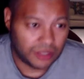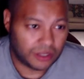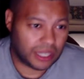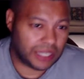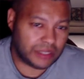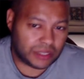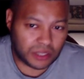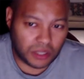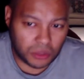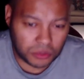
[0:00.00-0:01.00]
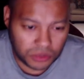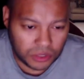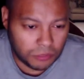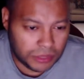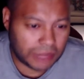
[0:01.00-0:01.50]
right? So
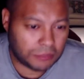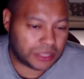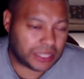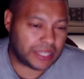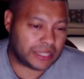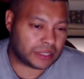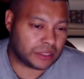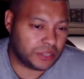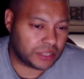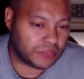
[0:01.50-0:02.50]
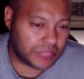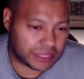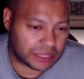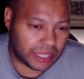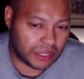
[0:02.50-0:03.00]
you'll be able to get an exclusive
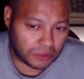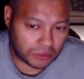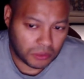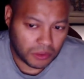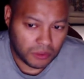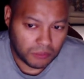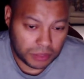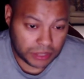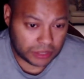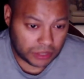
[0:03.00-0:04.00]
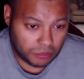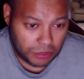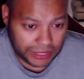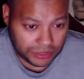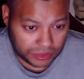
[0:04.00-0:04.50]
discount because you're a
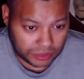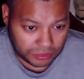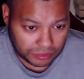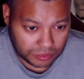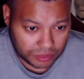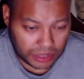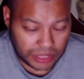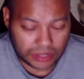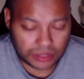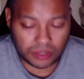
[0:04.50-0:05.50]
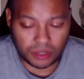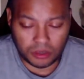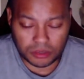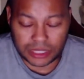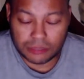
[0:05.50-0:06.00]
patron, right?
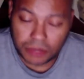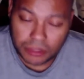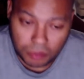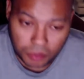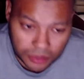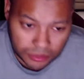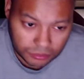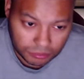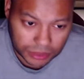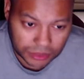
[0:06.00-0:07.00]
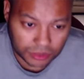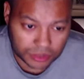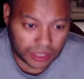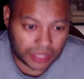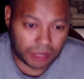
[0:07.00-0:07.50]
So that's pretty important. Make sure to
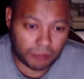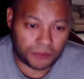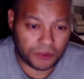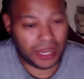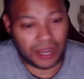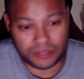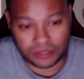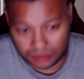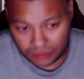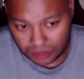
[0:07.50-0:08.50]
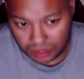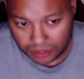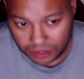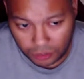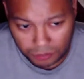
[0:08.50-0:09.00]
sign up if you haven't.
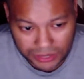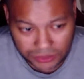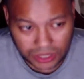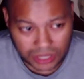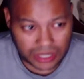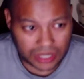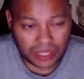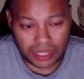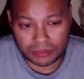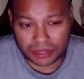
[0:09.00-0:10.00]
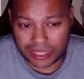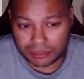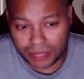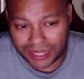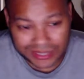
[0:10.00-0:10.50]
You know, patreon.com slash
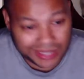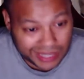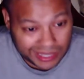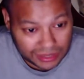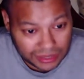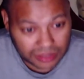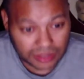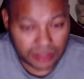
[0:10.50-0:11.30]
black sands.